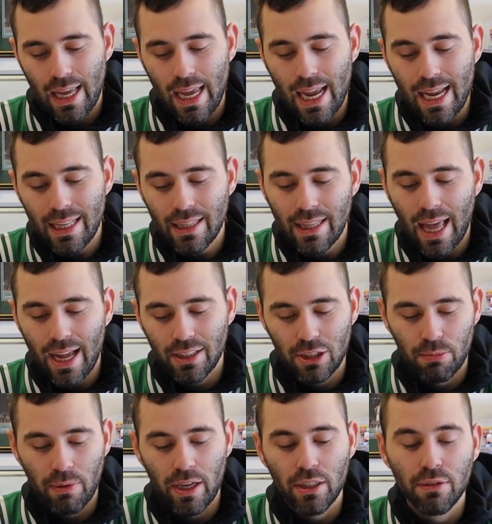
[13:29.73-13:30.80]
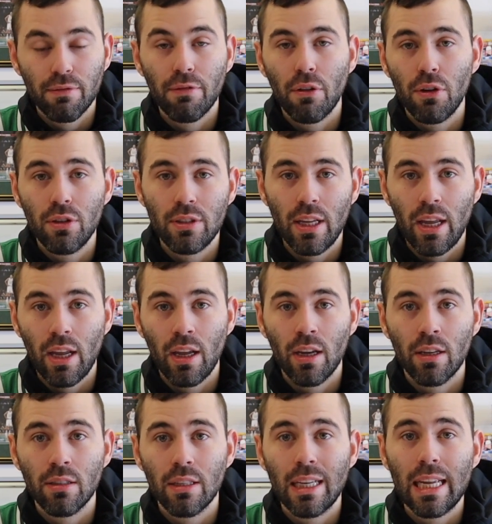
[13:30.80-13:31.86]
in that space
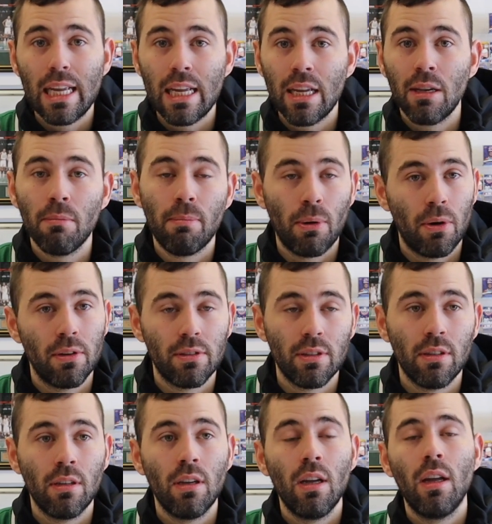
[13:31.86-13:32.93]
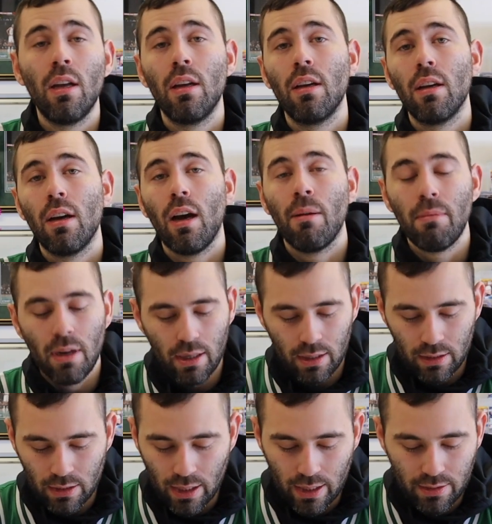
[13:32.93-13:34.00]
firsthand in person. I'm not
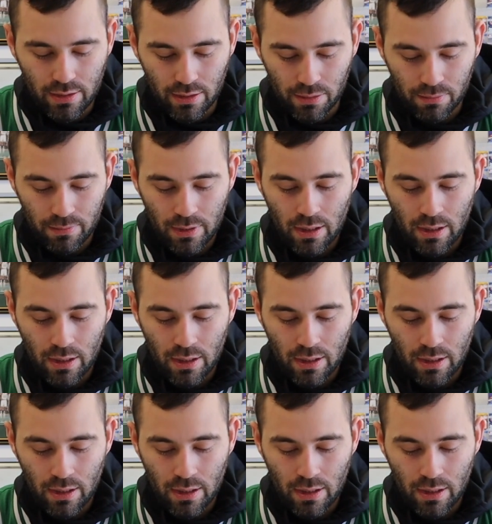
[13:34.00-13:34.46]
gonna lie to you.